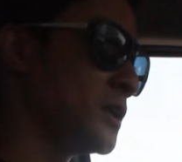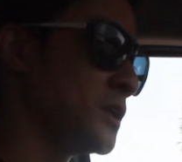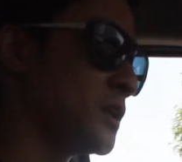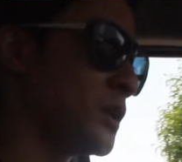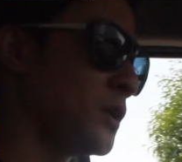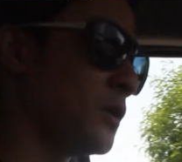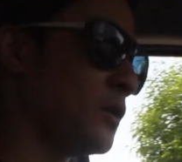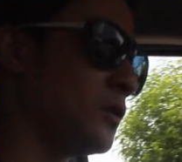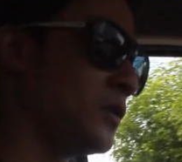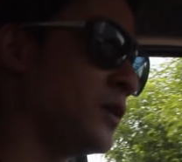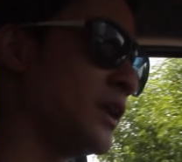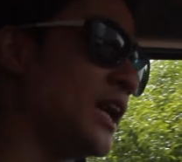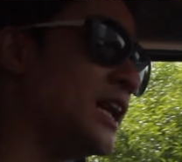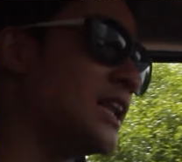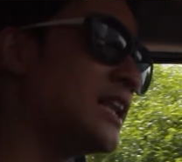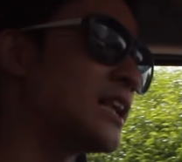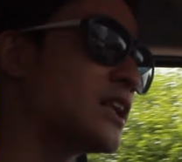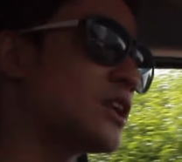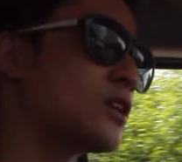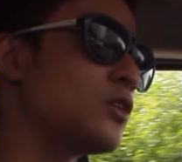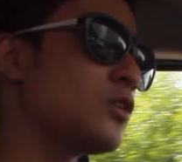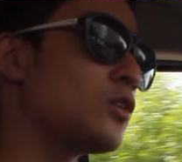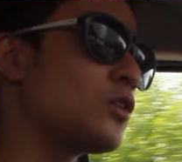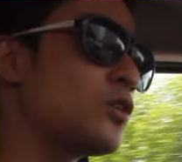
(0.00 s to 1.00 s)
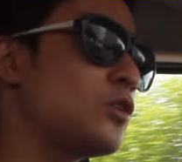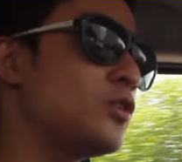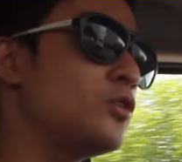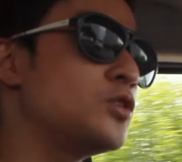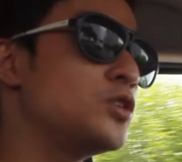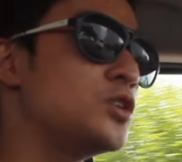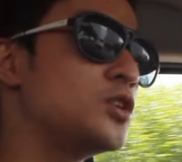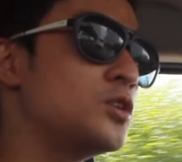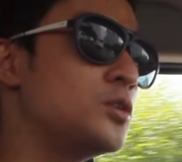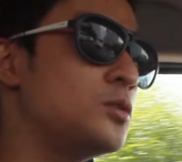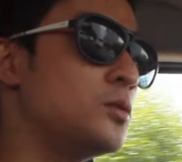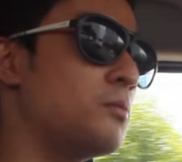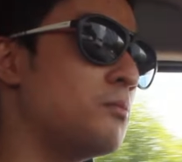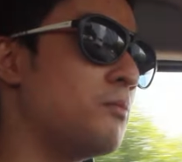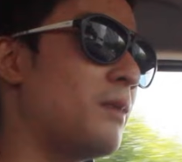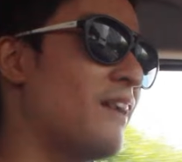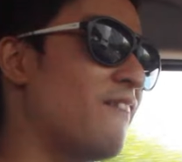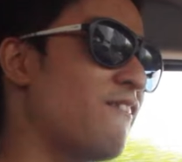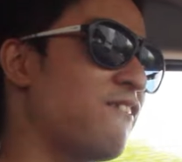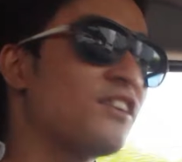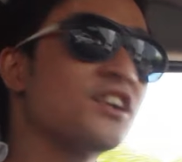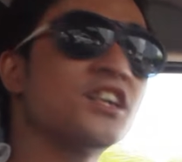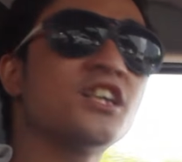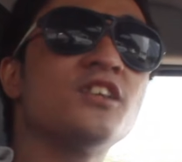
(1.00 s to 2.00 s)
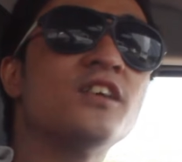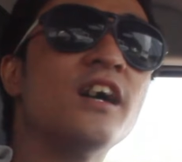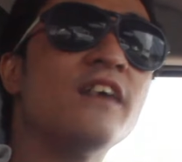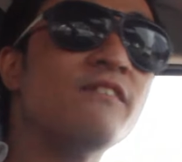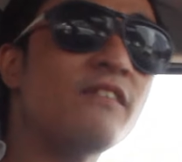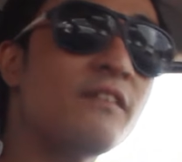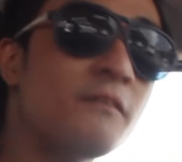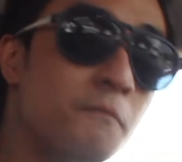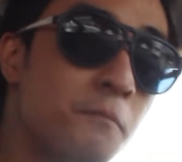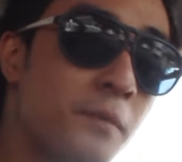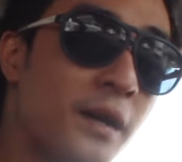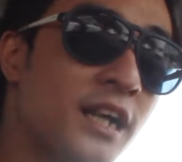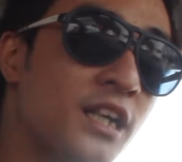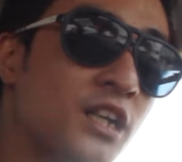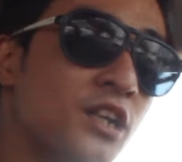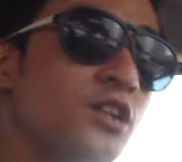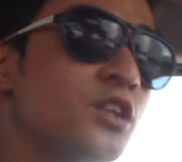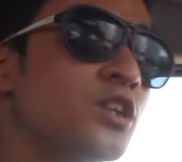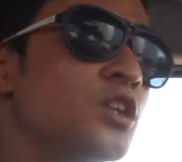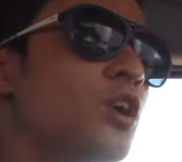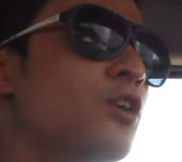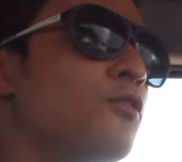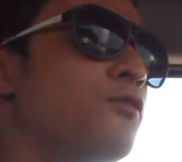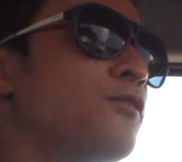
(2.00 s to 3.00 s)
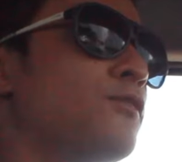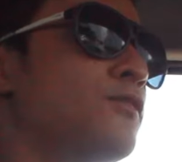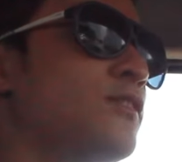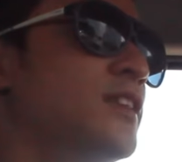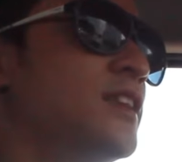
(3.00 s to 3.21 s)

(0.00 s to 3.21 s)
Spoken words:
So yeah, that concludes my first dive impressions of